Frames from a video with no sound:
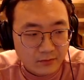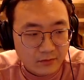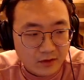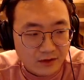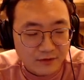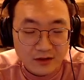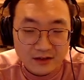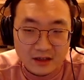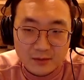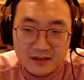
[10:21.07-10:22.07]
feel like
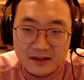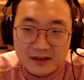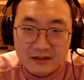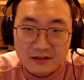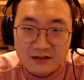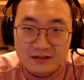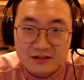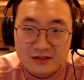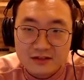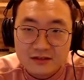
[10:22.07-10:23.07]
that mentality is
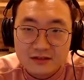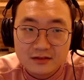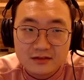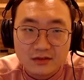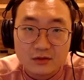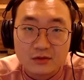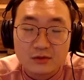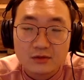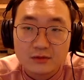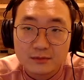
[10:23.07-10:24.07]
just
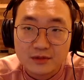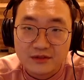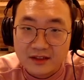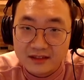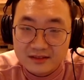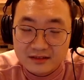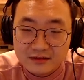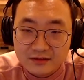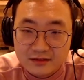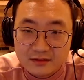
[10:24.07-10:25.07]
so pervasive,
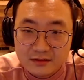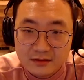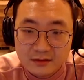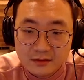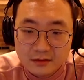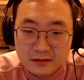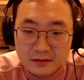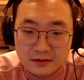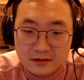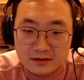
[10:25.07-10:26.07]
and
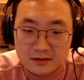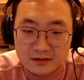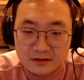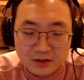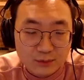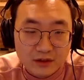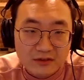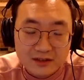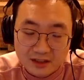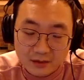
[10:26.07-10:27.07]
it's so
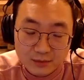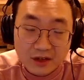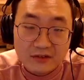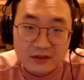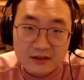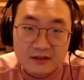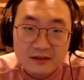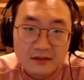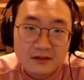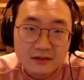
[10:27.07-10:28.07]
prevalent
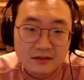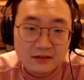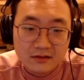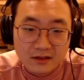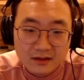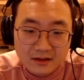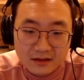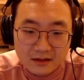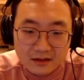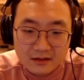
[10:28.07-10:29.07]
throughout
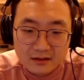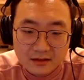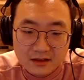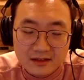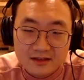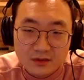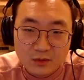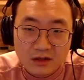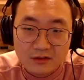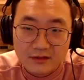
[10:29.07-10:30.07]
the classic
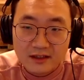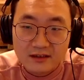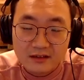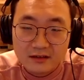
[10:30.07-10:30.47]
WoW rating